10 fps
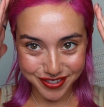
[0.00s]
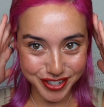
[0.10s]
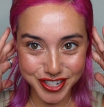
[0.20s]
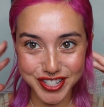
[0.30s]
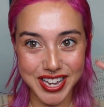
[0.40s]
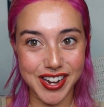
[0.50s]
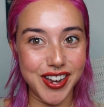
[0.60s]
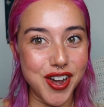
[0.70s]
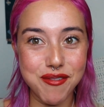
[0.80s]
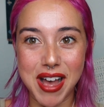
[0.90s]
it will just like
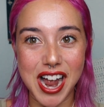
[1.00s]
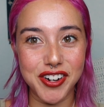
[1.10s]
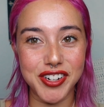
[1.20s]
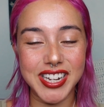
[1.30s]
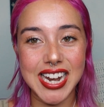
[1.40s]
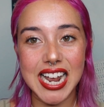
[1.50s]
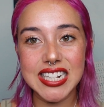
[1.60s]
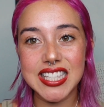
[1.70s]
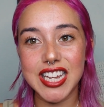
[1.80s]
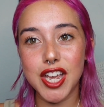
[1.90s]
go back really
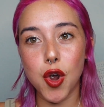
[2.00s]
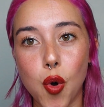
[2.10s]
nicely,